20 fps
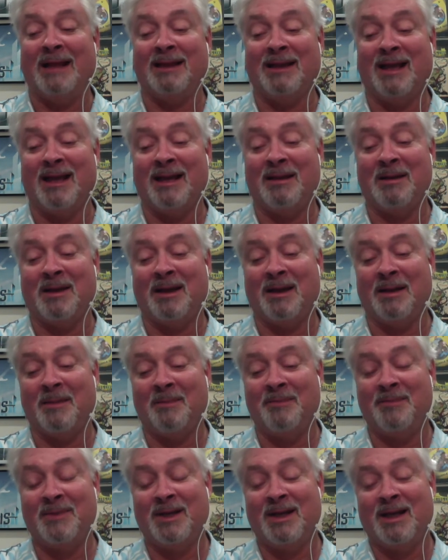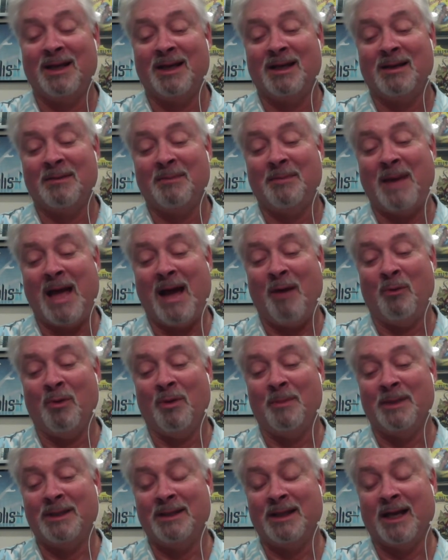like
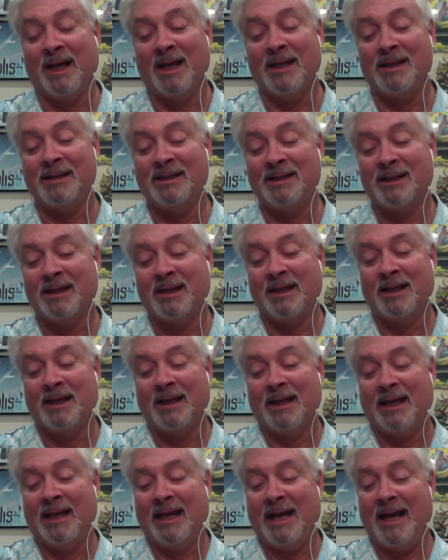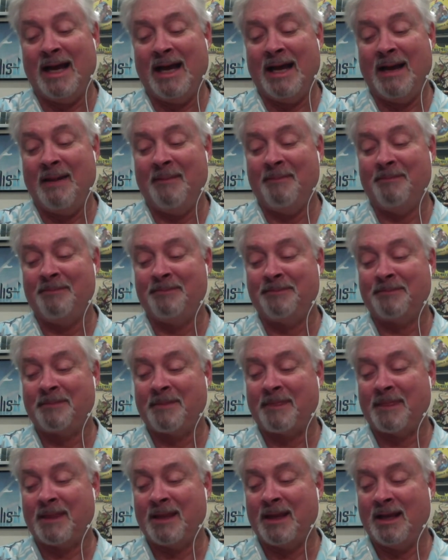Batwoman does. Um,
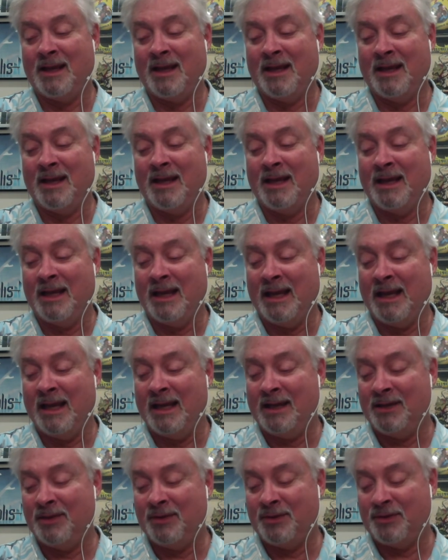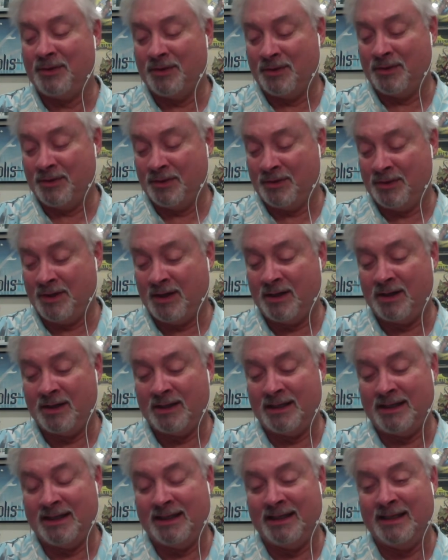and
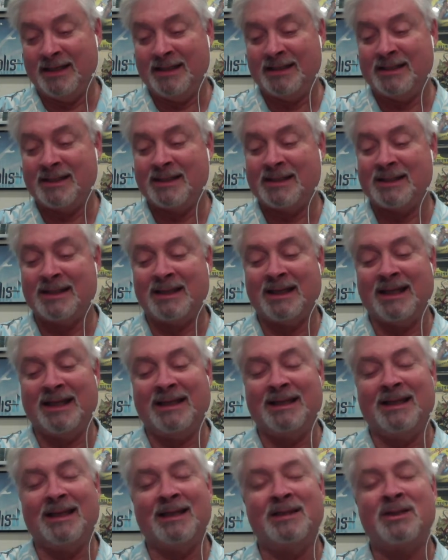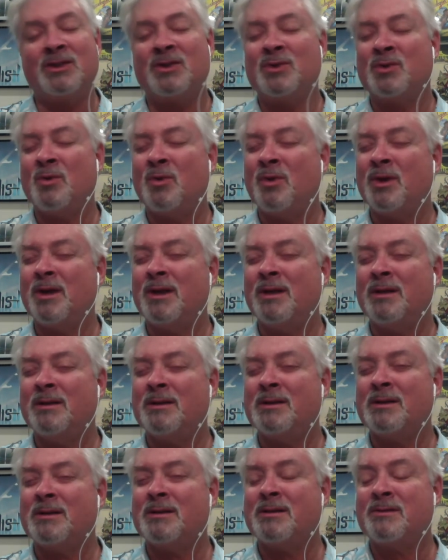it sort
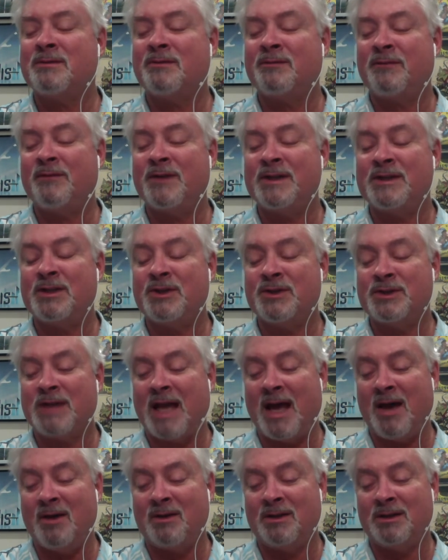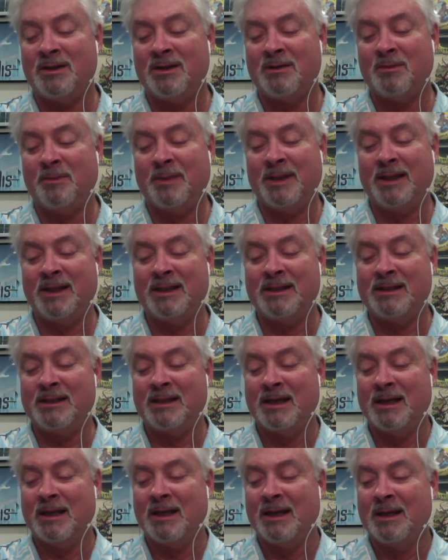of fizzles out a little bit.
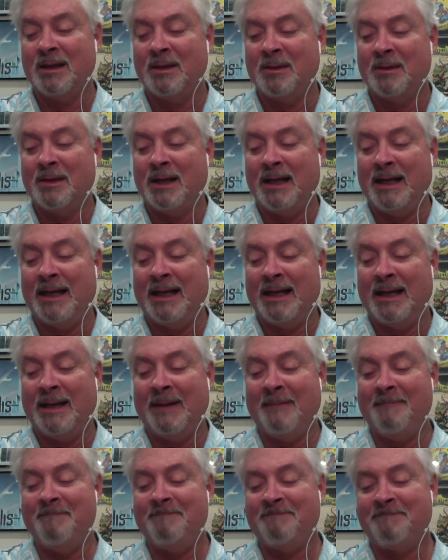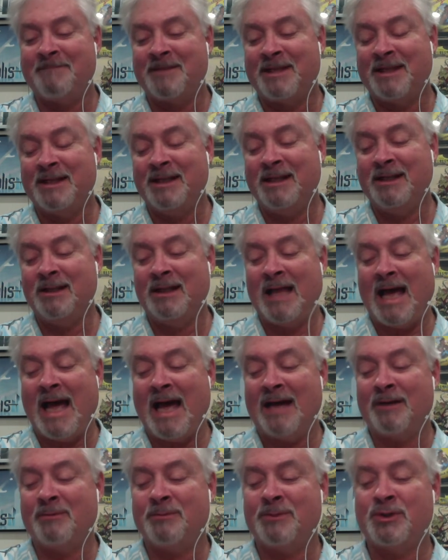The Neil
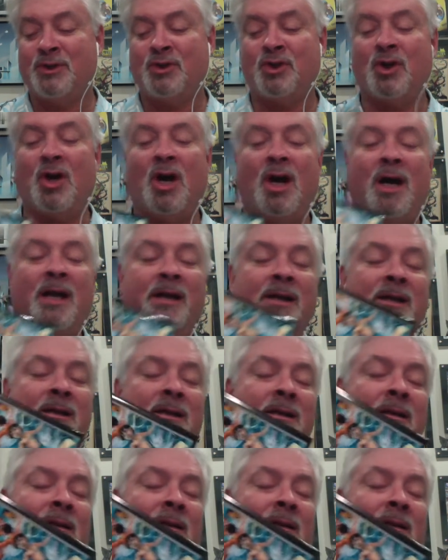Adams drawn